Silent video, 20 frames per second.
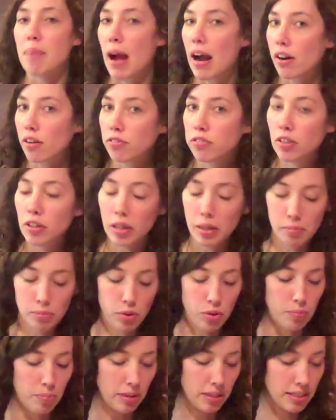powerfully
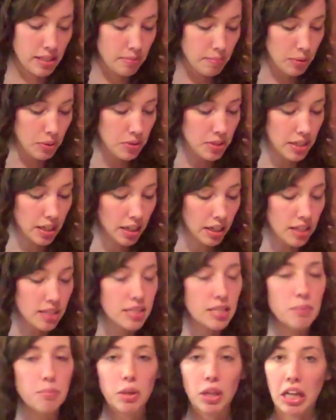immune boosting. It
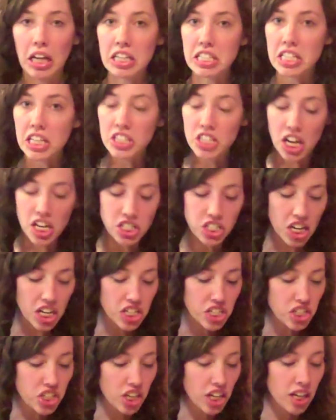stimulates the
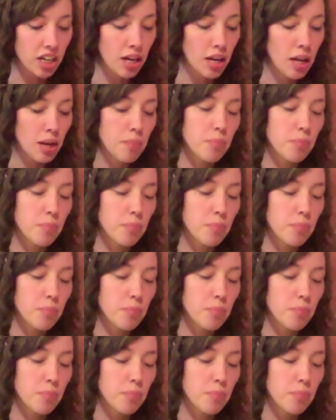digestion,